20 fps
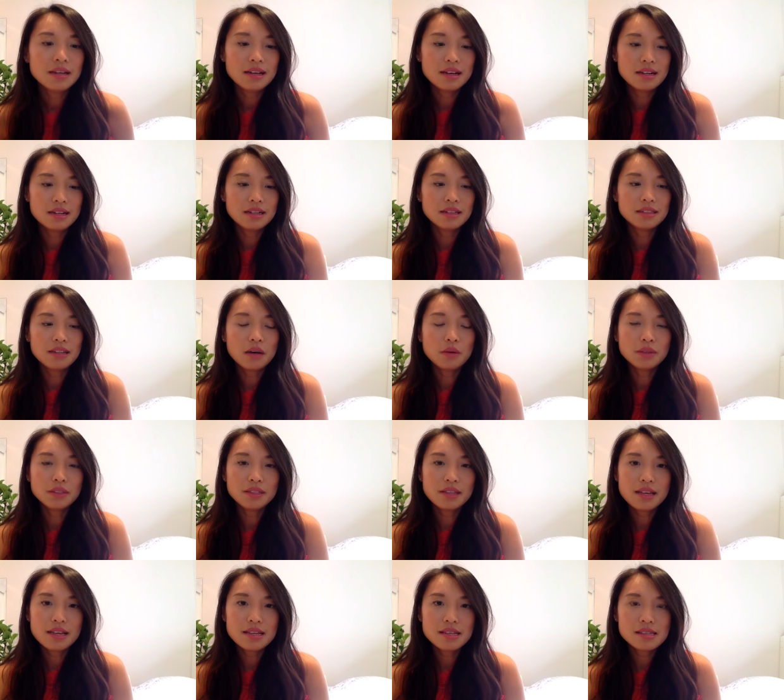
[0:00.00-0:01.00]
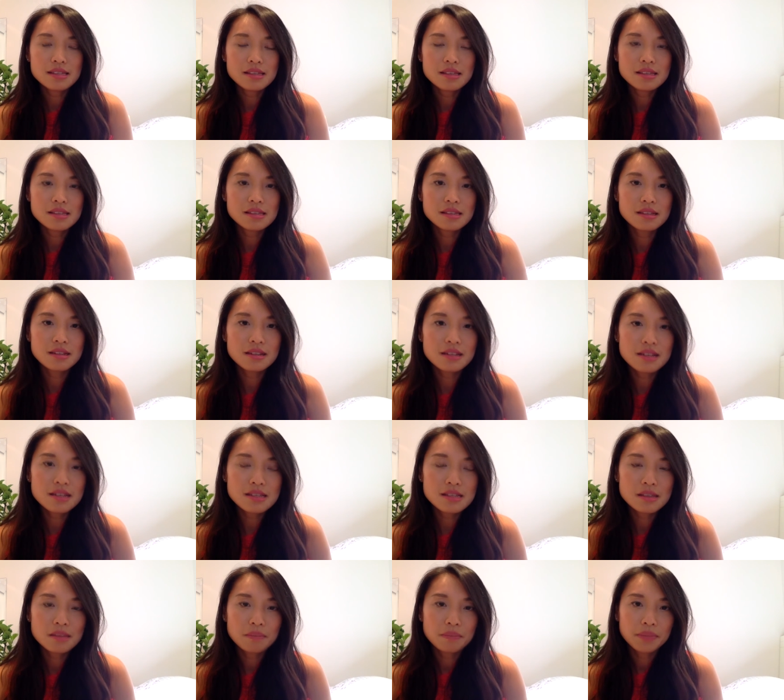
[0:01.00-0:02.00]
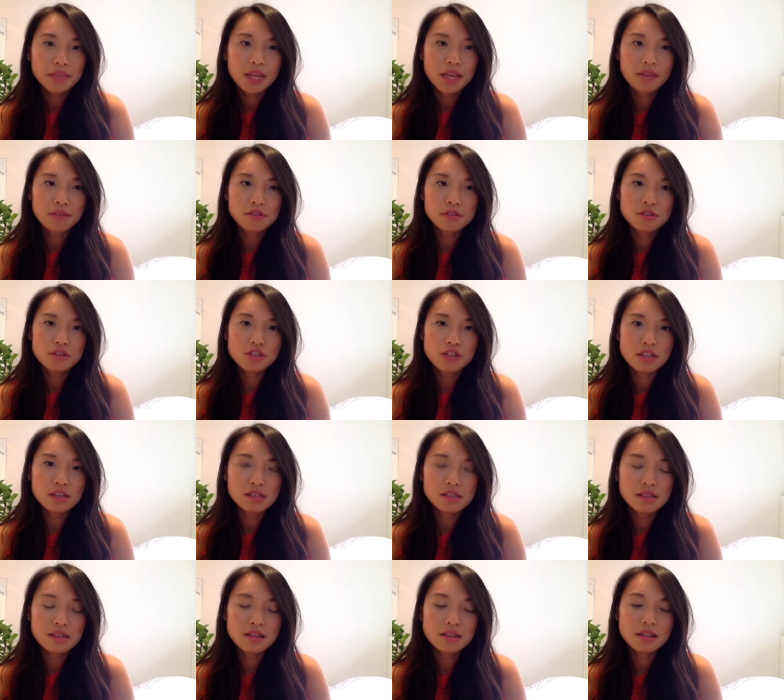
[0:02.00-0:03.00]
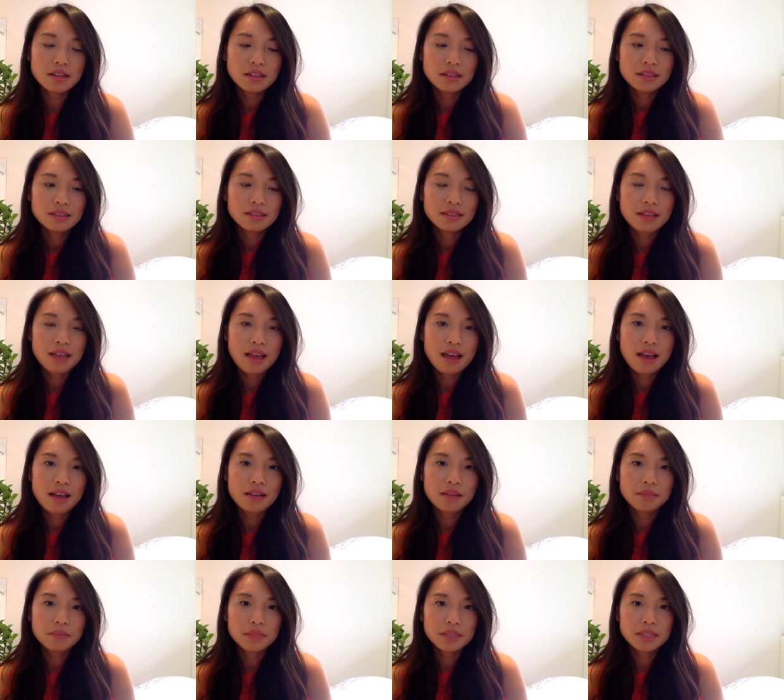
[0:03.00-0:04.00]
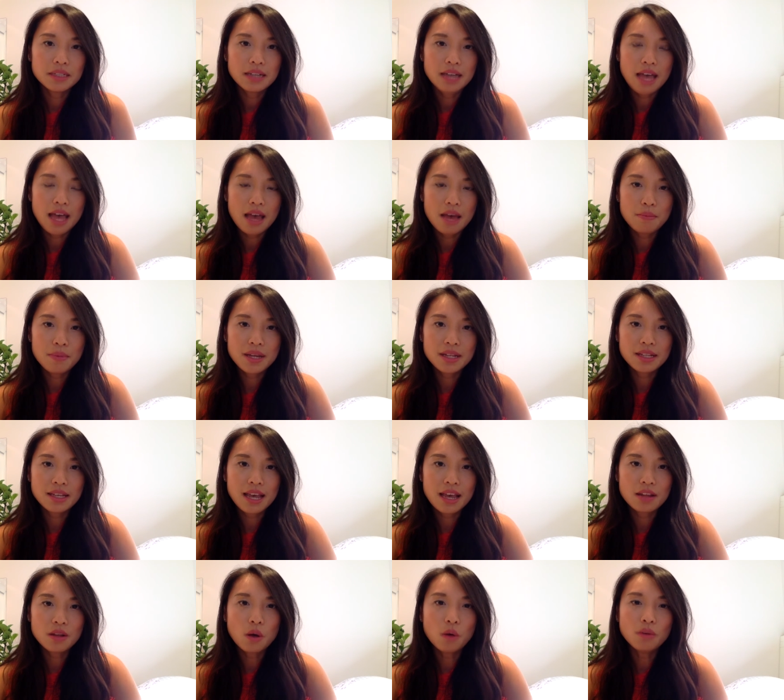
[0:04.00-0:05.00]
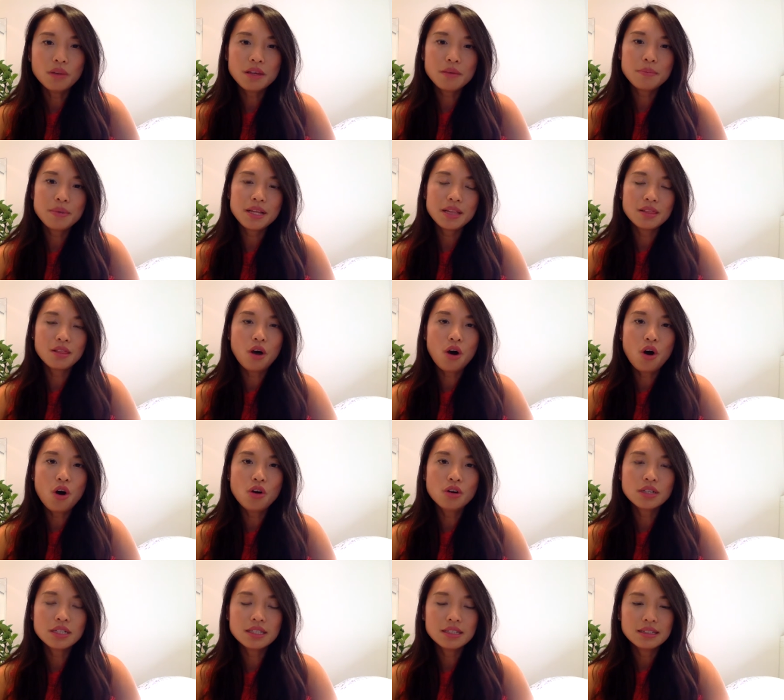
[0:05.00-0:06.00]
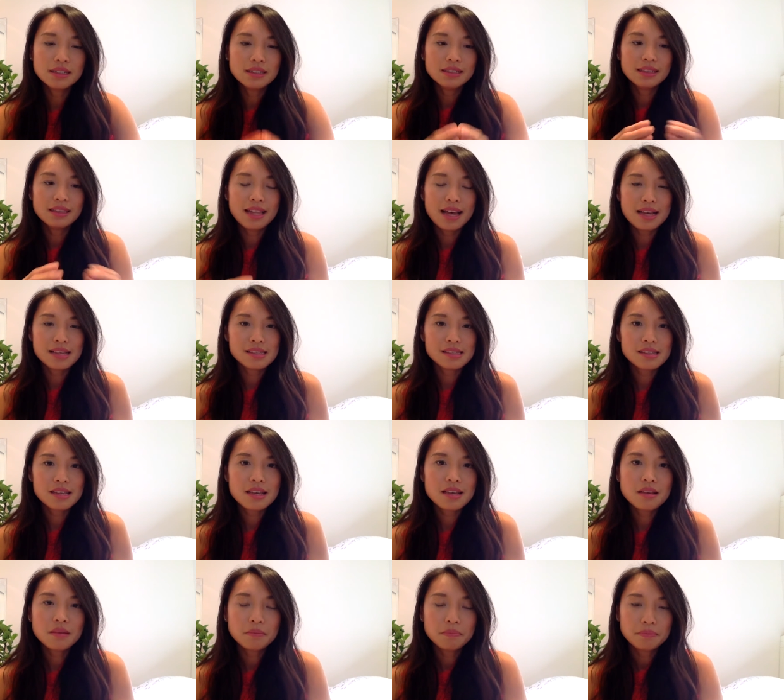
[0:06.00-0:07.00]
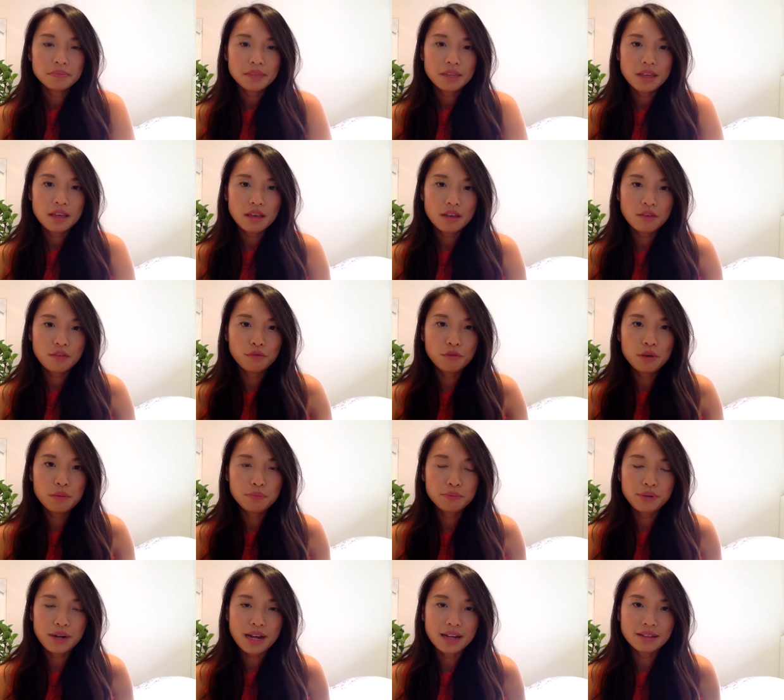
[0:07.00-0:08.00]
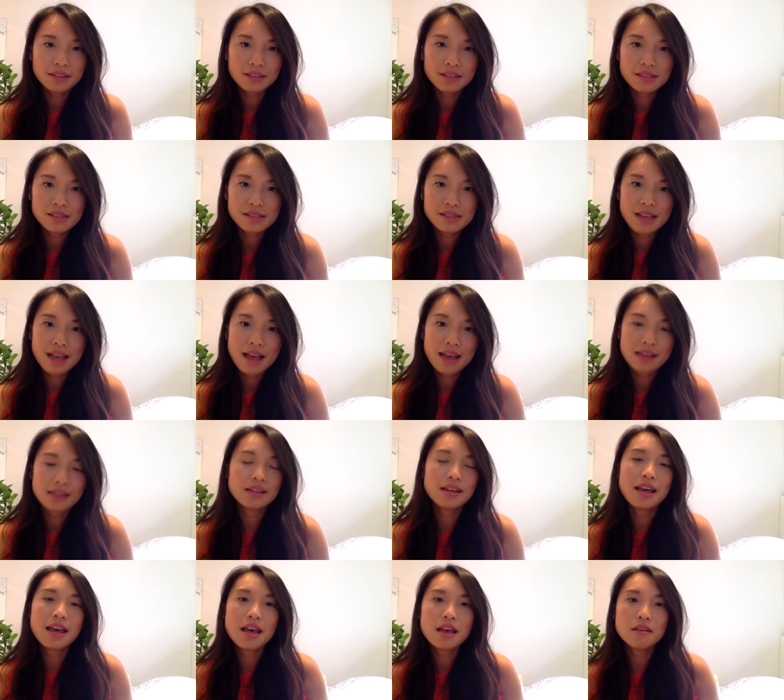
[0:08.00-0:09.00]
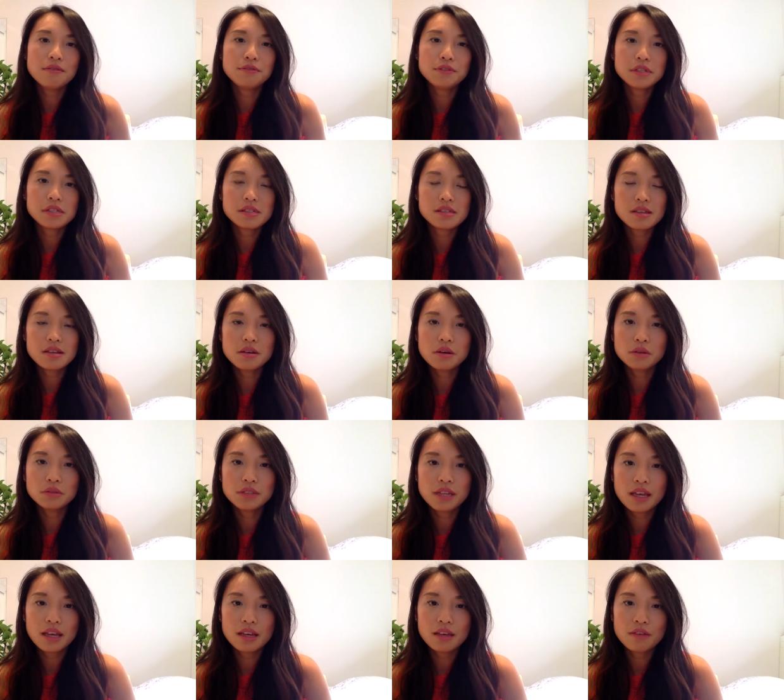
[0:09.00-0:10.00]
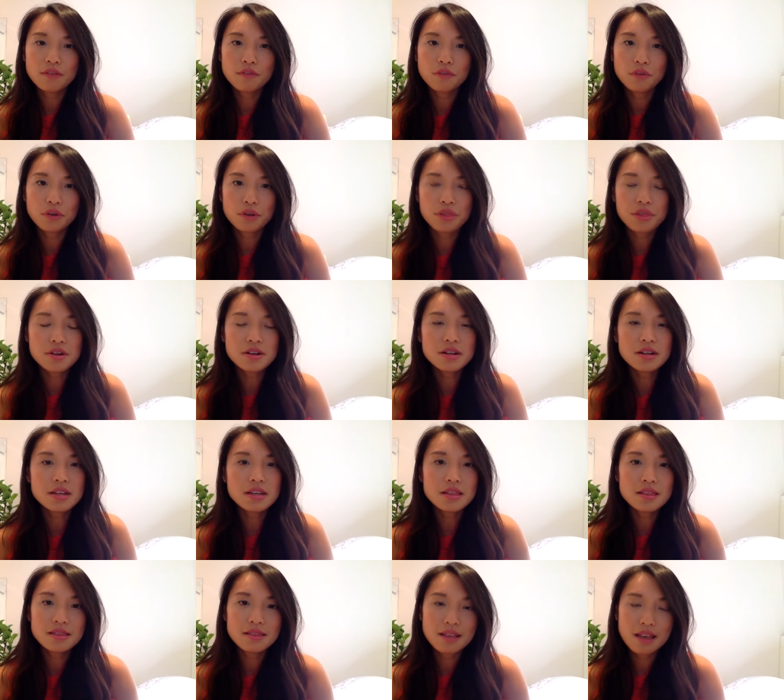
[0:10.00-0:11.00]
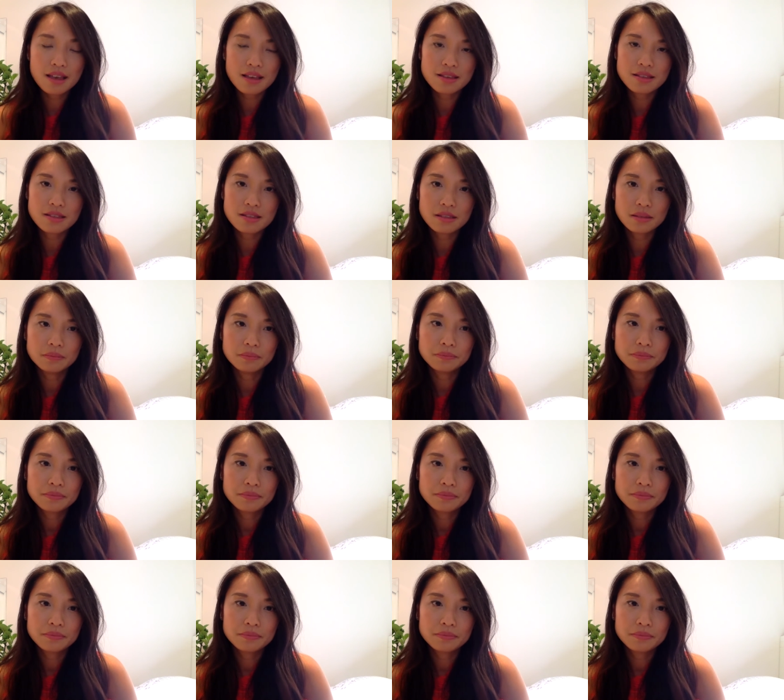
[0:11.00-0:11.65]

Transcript: uh, nowadays studies have suggested that a habit can only be long lasting if we practice that every single day for 30 days.